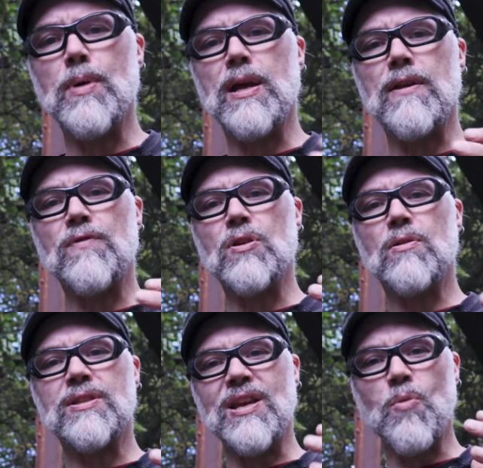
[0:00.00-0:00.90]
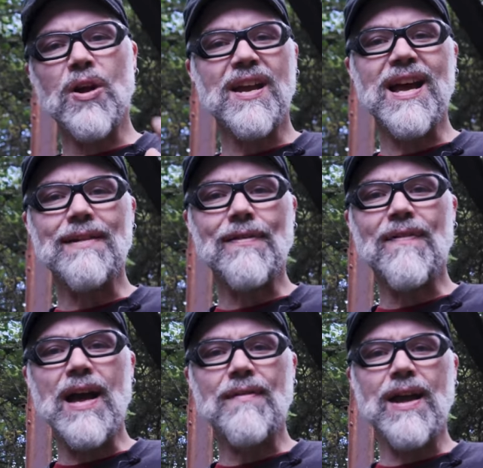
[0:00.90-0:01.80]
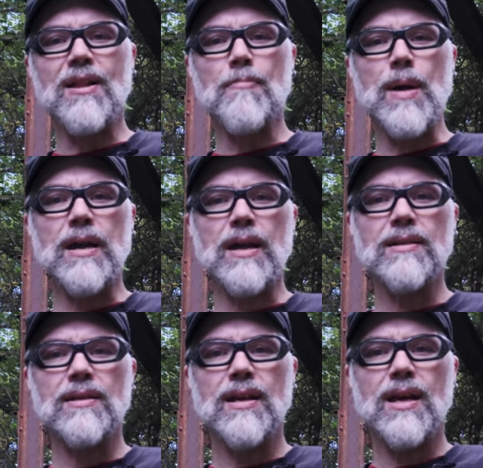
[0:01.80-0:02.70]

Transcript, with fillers: but if you're, say, working out of a 5-gallon bucket